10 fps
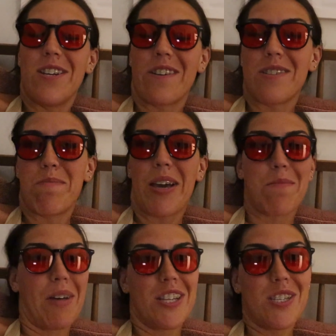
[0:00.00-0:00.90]
not to
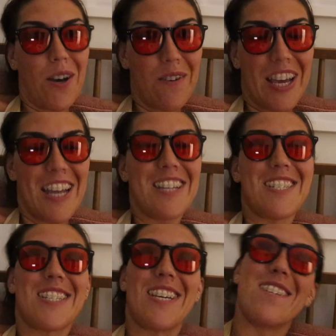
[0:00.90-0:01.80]
make
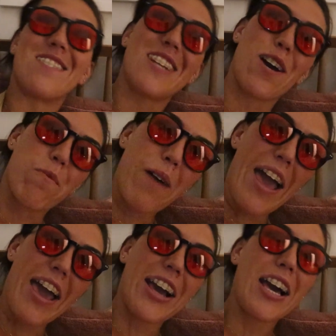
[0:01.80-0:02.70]
melatonin, so then you stay
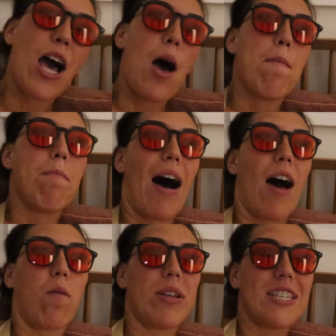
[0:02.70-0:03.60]
awake.
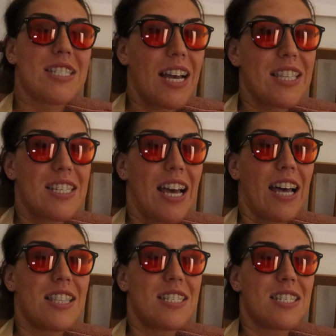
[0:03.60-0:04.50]
But when the sun
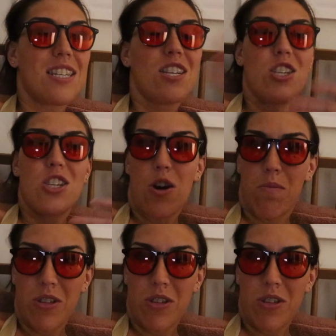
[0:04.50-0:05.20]
sets, no